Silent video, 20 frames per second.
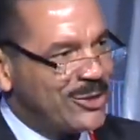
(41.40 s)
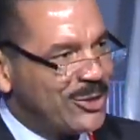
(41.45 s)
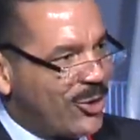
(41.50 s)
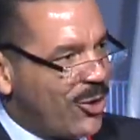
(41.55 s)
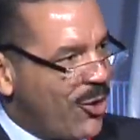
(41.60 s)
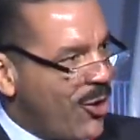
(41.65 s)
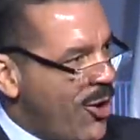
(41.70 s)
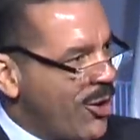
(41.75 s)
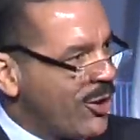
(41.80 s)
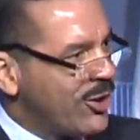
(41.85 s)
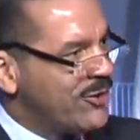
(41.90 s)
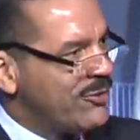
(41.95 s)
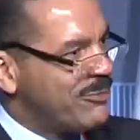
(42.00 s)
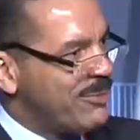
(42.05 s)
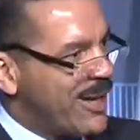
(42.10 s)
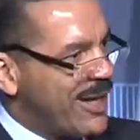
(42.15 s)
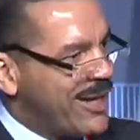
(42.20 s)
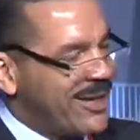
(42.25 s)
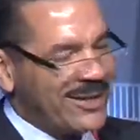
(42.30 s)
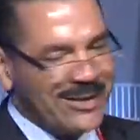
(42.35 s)
to all of
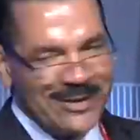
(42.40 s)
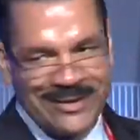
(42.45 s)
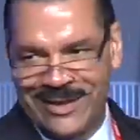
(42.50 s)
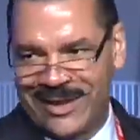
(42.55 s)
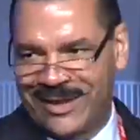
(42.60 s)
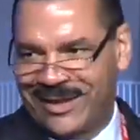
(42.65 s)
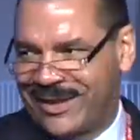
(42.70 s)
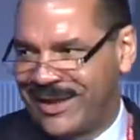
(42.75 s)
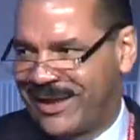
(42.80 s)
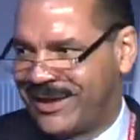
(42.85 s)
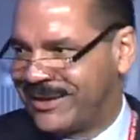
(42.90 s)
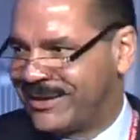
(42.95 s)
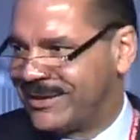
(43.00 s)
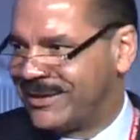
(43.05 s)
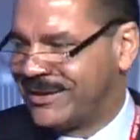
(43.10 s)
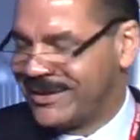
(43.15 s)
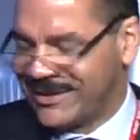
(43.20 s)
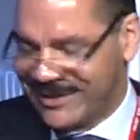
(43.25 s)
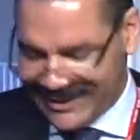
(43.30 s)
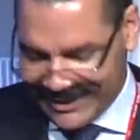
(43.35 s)
my
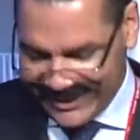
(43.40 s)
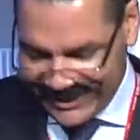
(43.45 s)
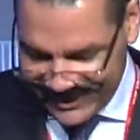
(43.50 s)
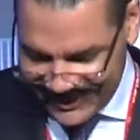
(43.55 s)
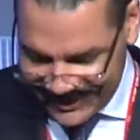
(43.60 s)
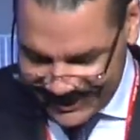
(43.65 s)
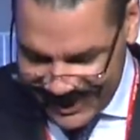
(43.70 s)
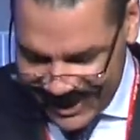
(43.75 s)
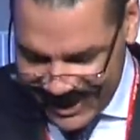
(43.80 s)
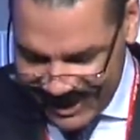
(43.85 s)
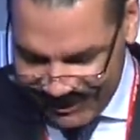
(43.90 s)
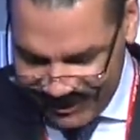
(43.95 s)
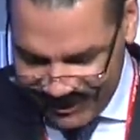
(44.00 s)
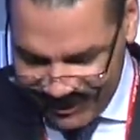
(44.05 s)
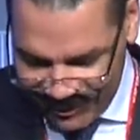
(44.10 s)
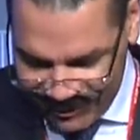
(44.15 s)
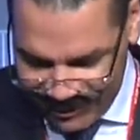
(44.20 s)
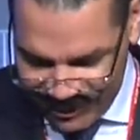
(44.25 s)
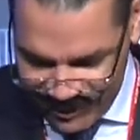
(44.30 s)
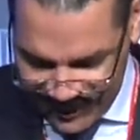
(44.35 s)
dedicated
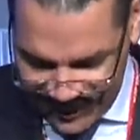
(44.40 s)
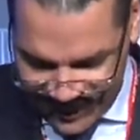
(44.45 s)
staff from